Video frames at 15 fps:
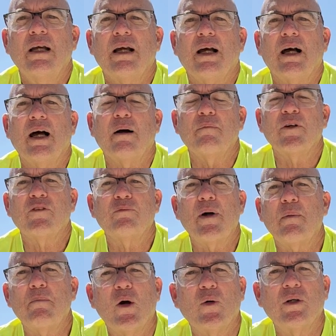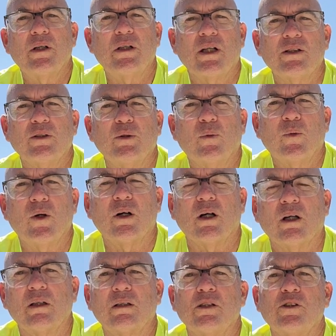Um, if my motor doesn't
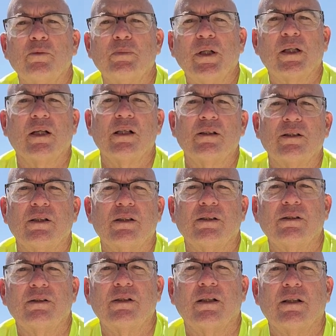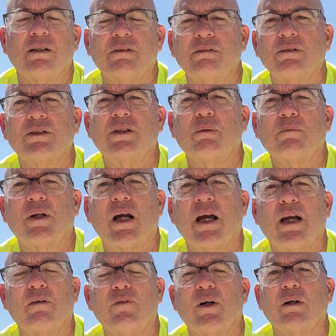work, it's because there's uh, some
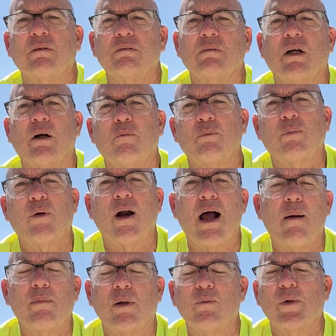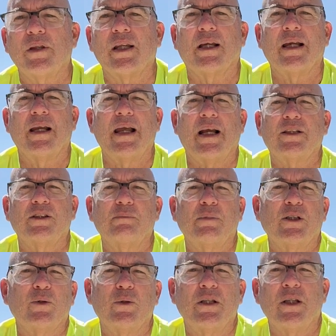kind of a, a, problem with the connection
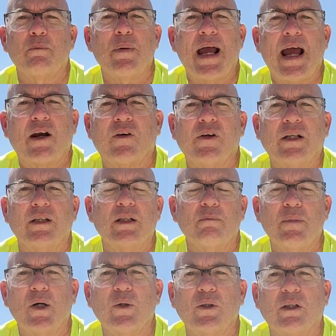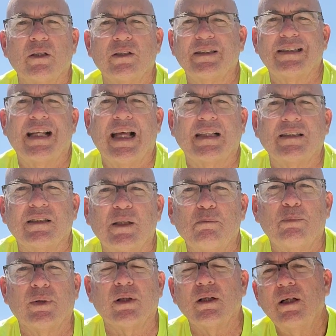between the battery and the motor. It's that
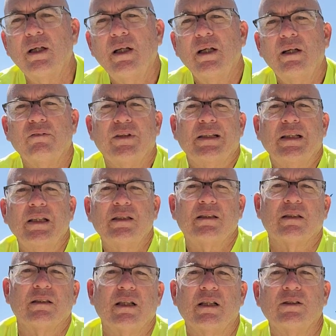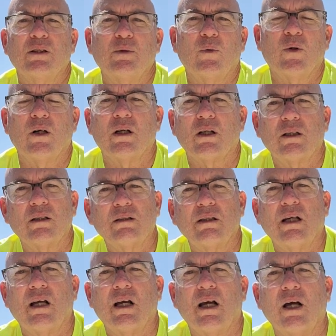simple. If a diesel doesn't work,
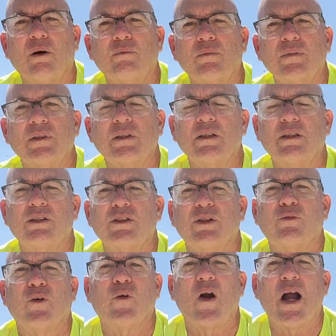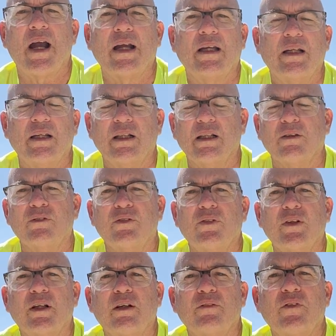um, there's a variety of,
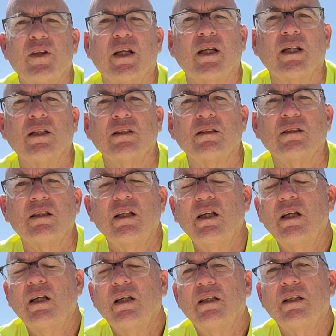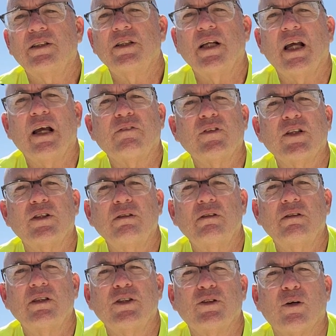of things that you have to,
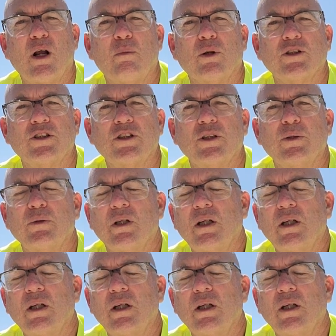to troubleshoot.